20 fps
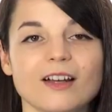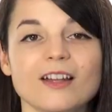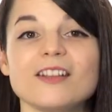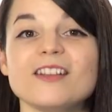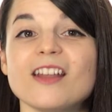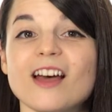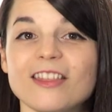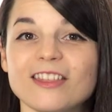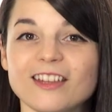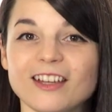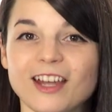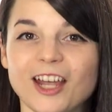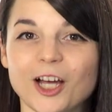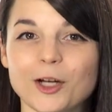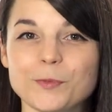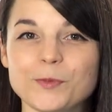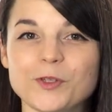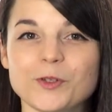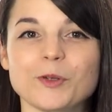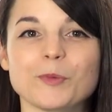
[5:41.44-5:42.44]
Nothing
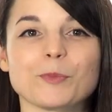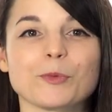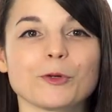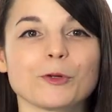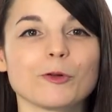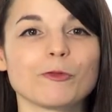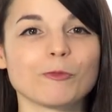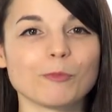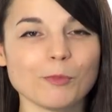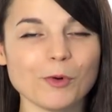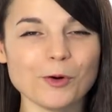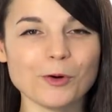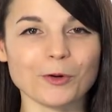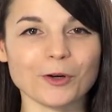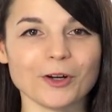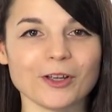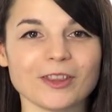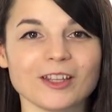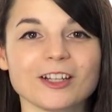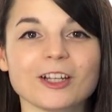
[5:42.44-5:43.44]
helps you improve
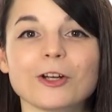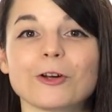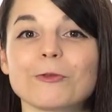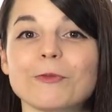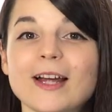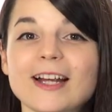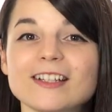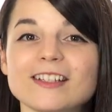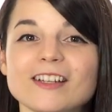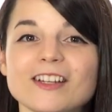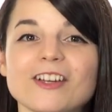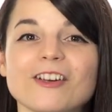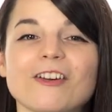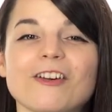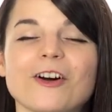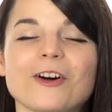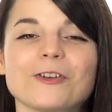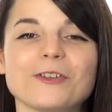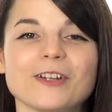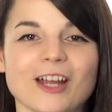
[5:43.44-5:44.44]
more than correcting your
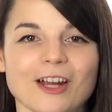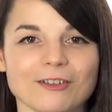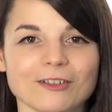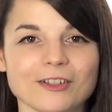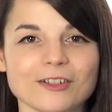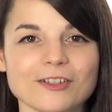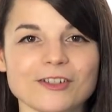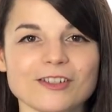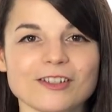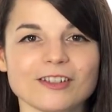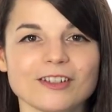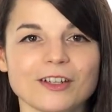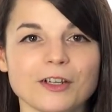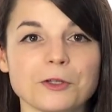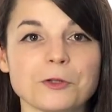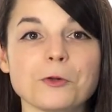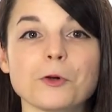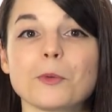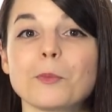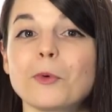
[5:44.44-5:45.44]
own errors.
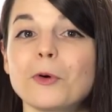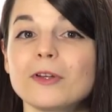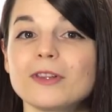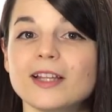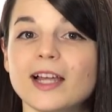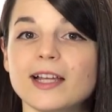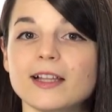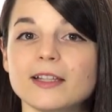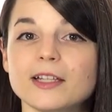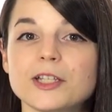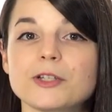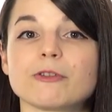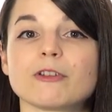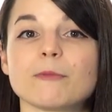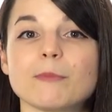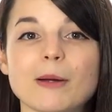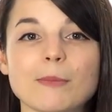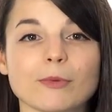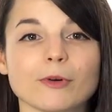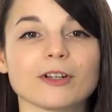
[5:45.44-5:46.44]
You're more likely to
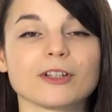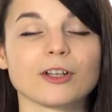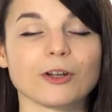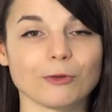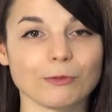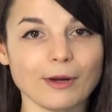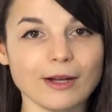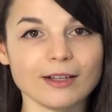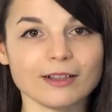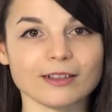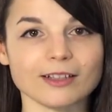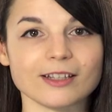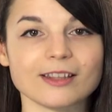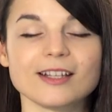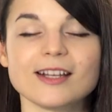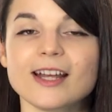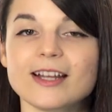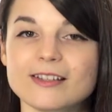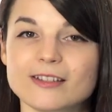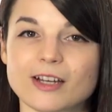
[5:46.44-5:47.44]
remember it correctly the
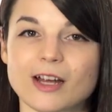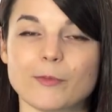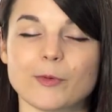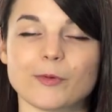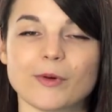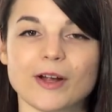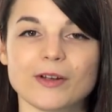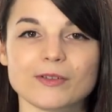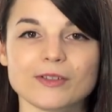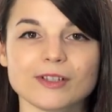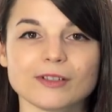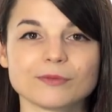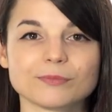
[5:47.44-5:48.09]
next time around.